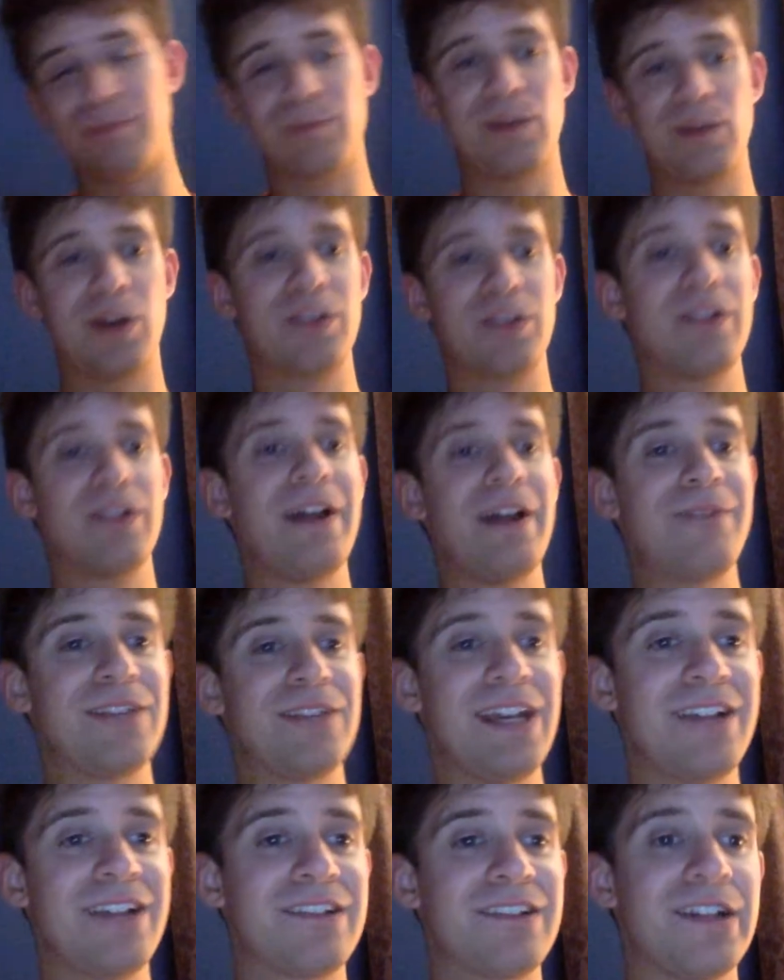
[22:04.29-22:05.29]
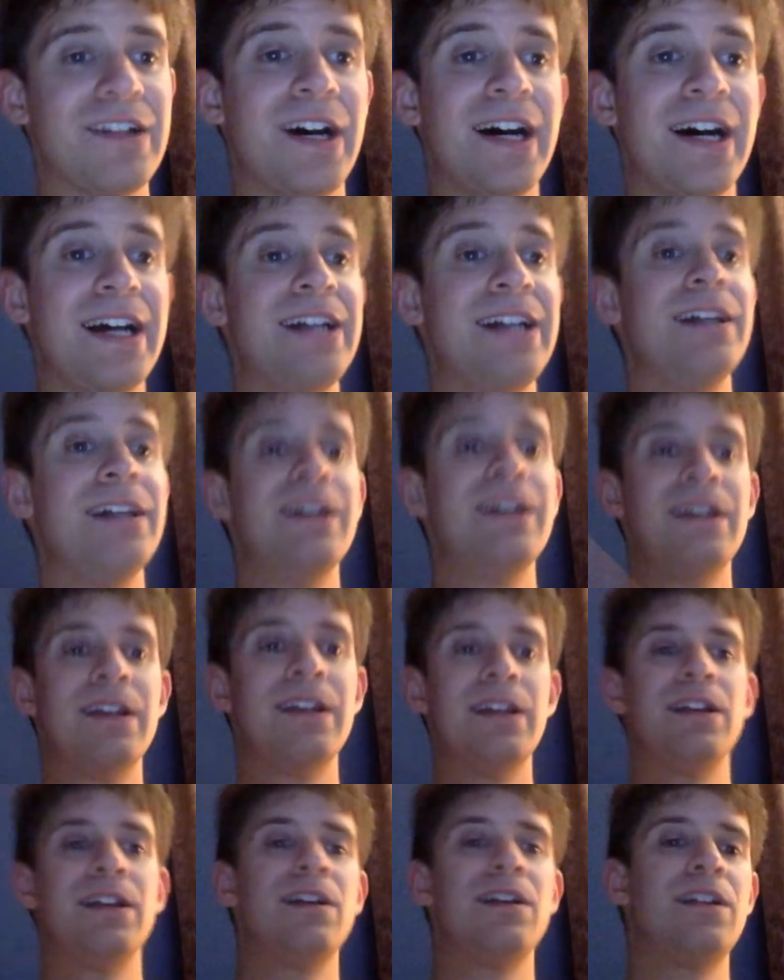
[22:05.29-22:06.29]
on the left-hand side,
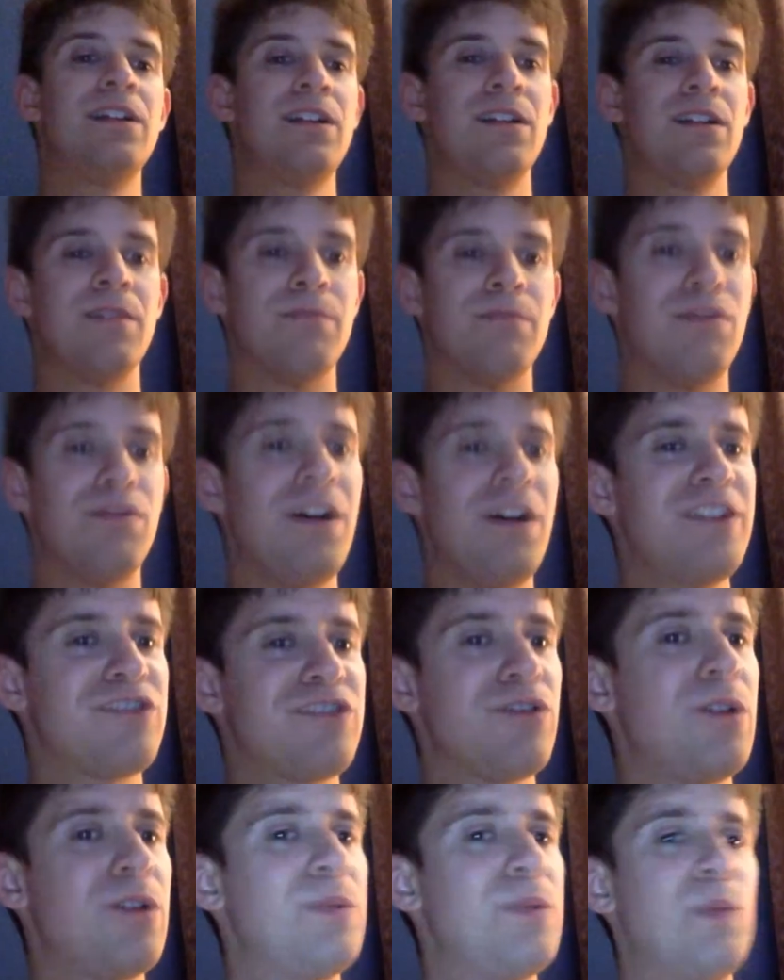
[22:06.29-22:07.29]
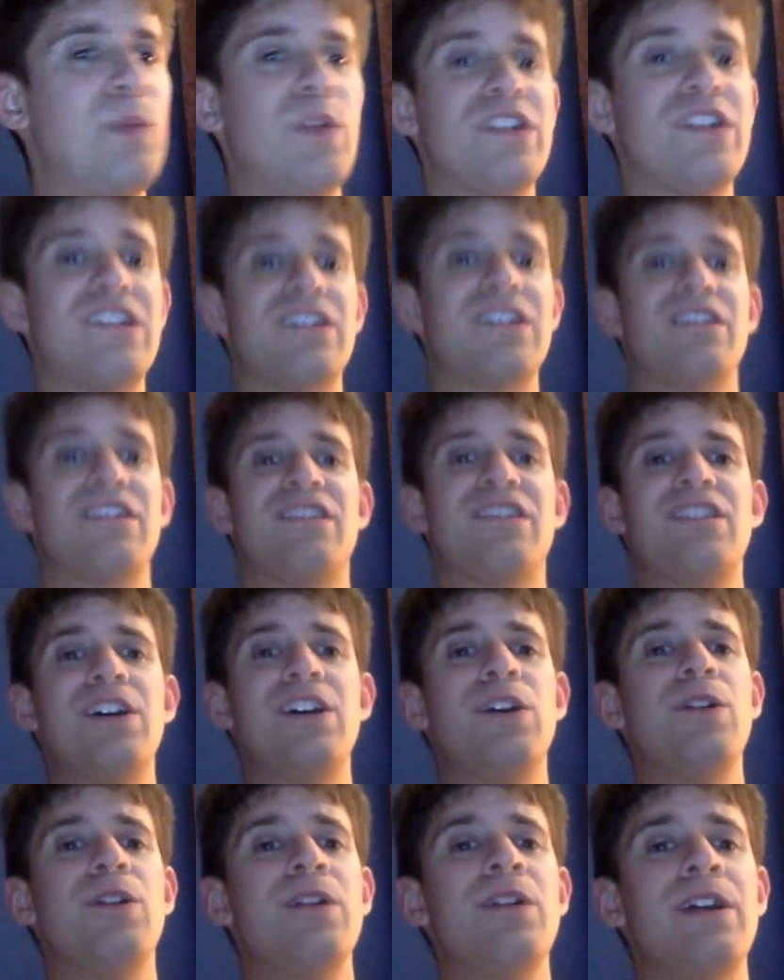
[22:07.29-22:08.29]
Braun Strowman was
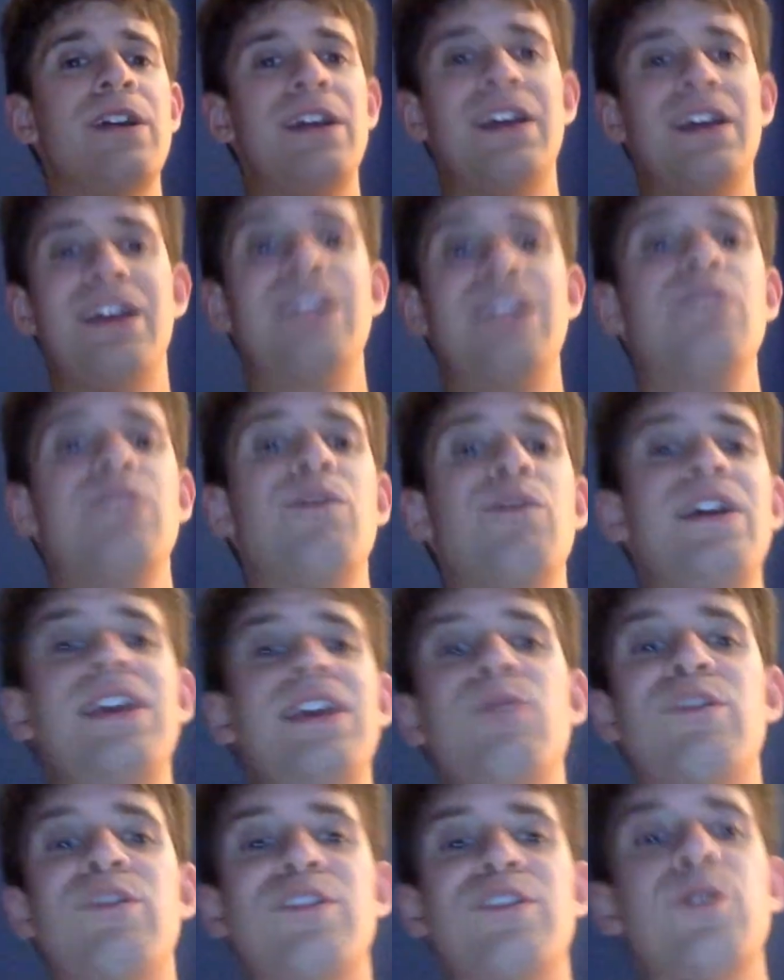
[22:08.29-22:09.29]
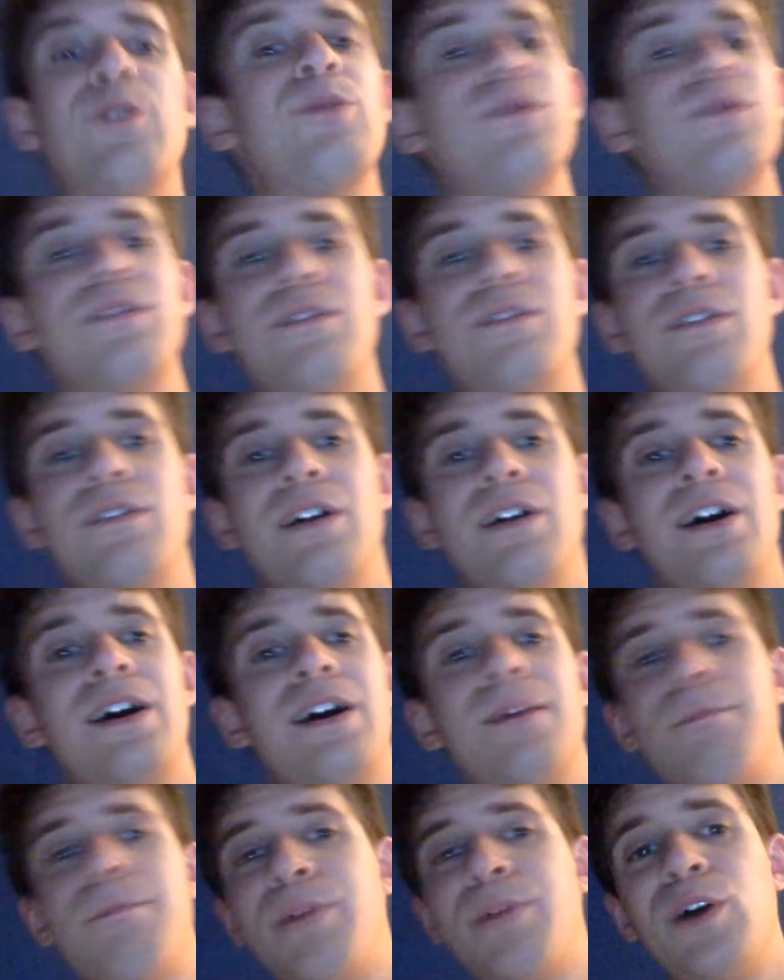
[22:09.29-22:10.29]
still in the ring. He was still
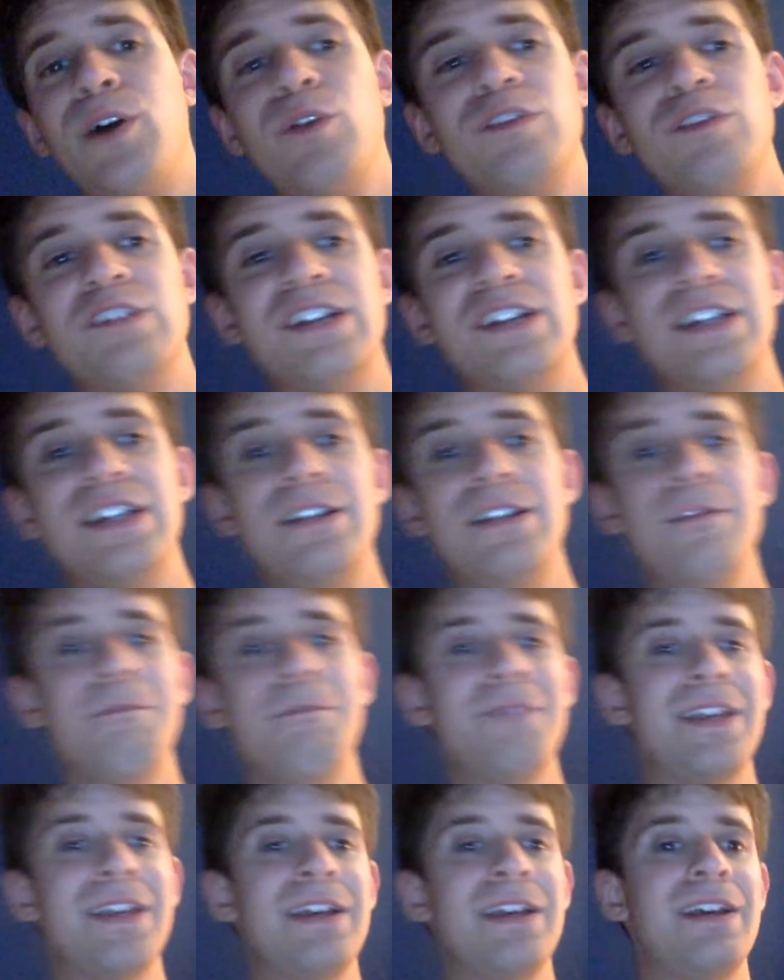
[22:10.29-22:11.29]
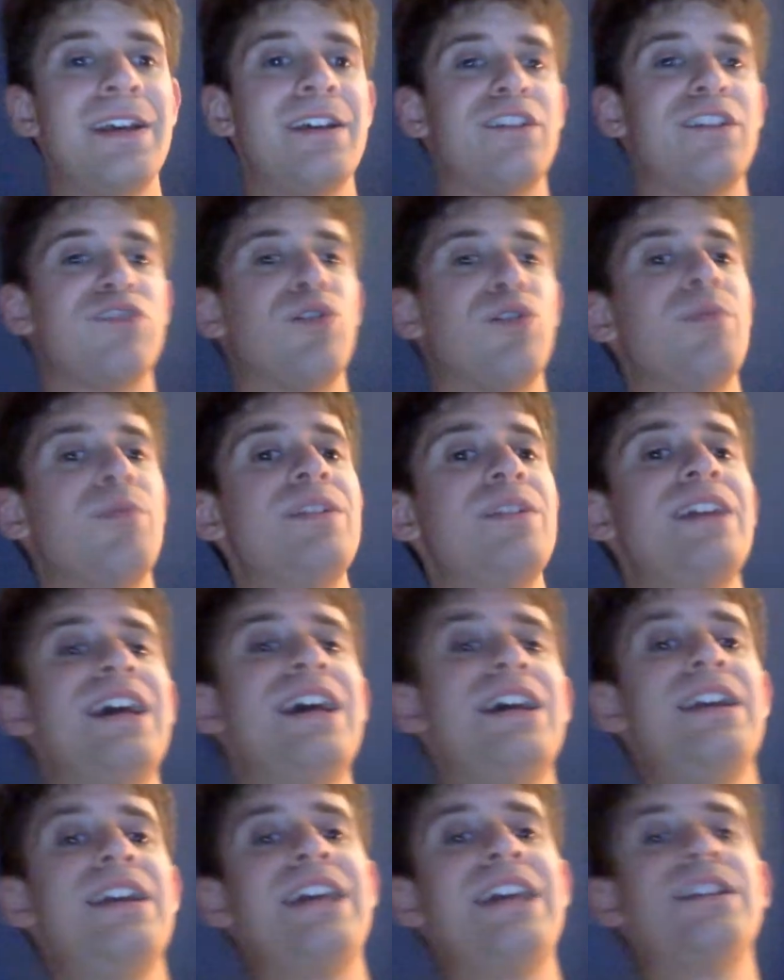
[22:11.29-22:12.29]
uh, posing. Strowman
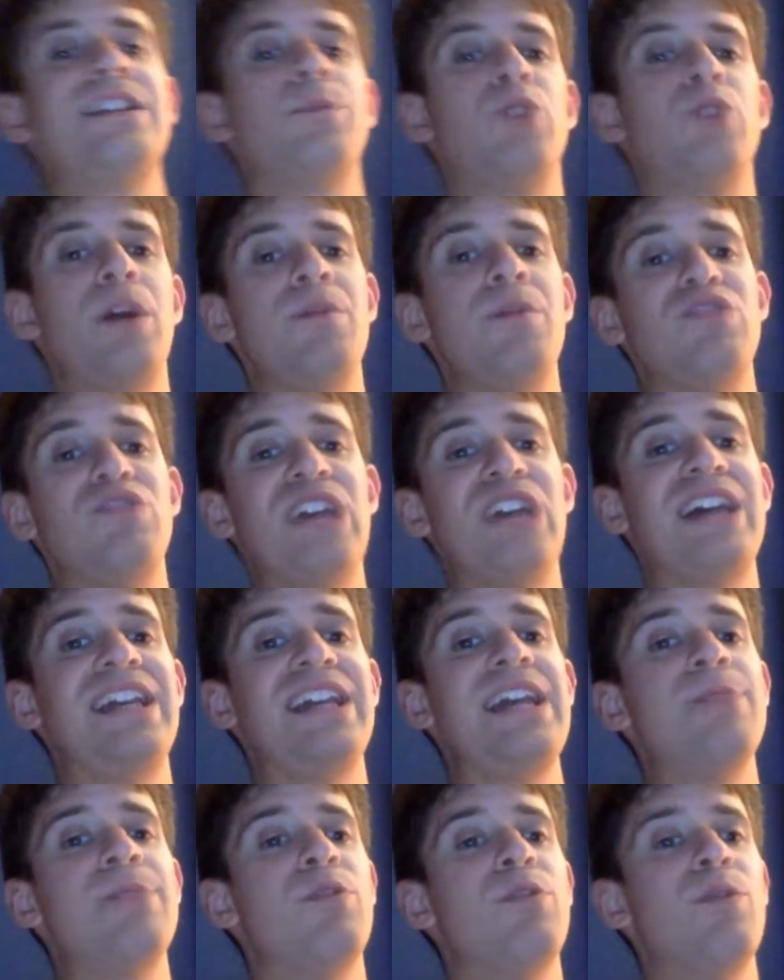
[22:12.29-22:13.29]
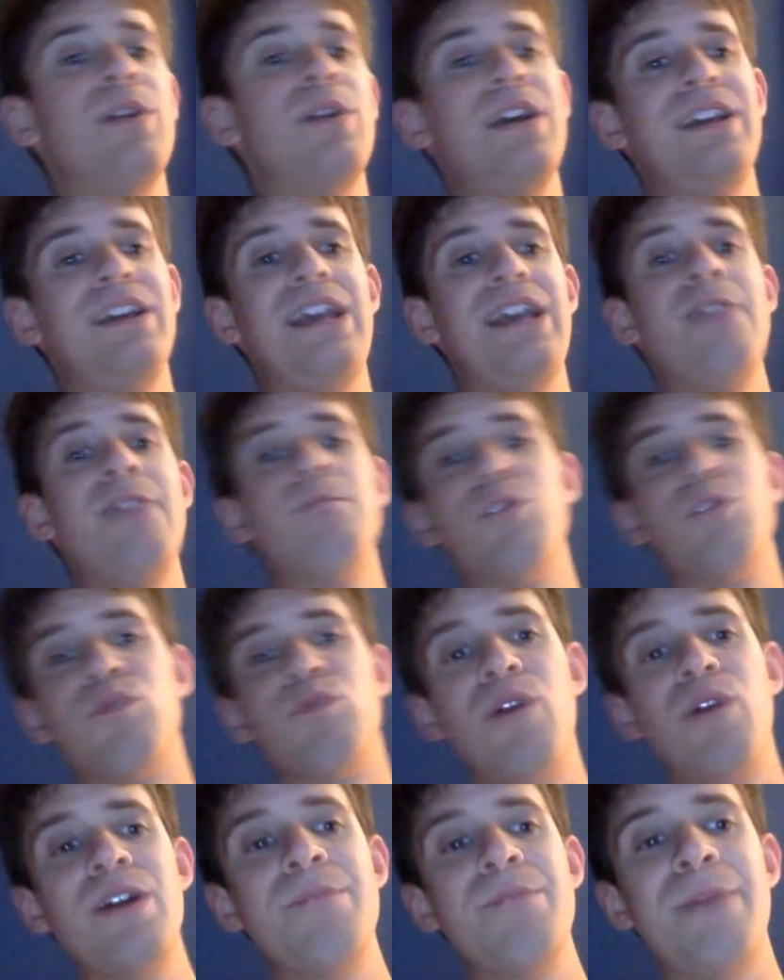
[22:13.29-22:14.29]
then ended up grabbing Chad Gable, gave him a
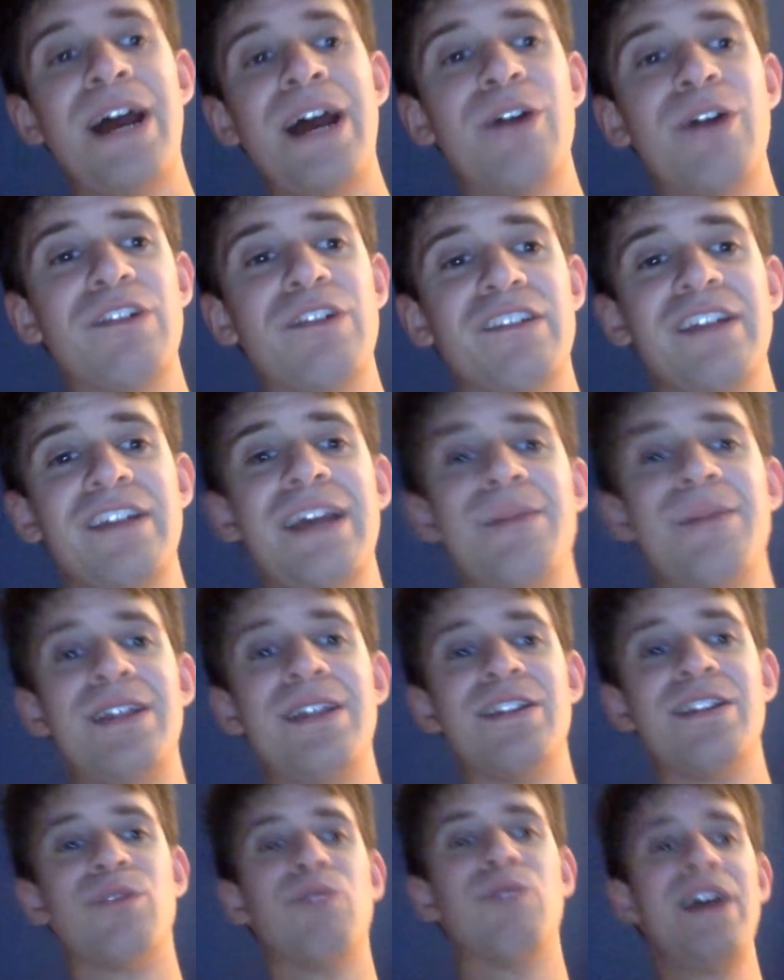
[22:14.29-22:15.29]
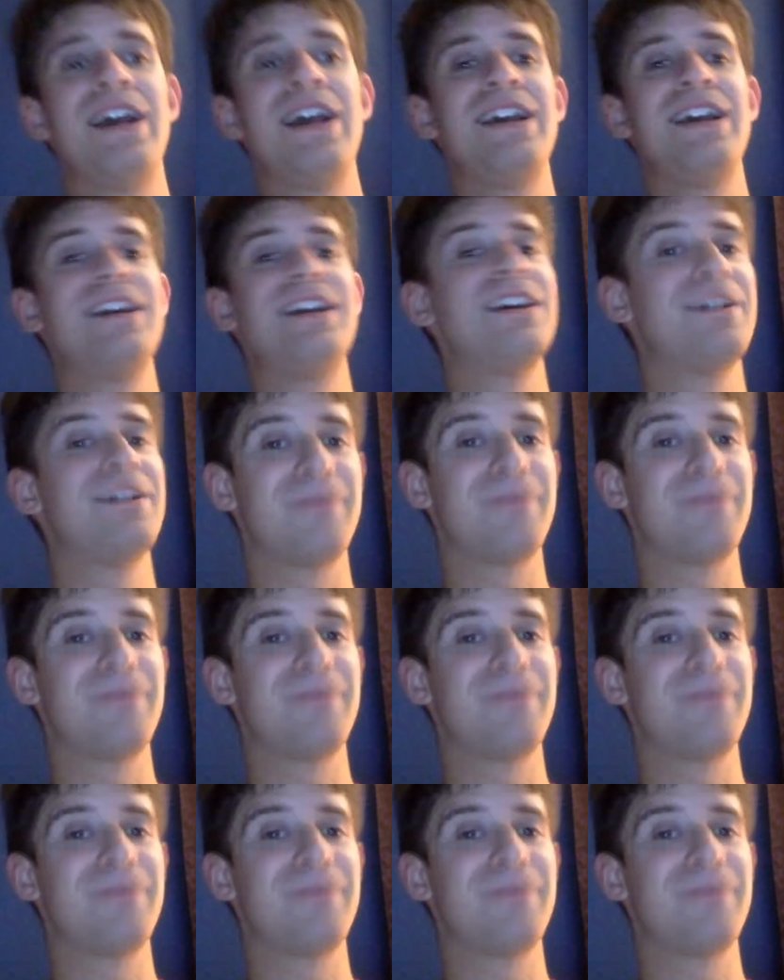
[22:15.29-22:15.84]
run and power slam in the ring.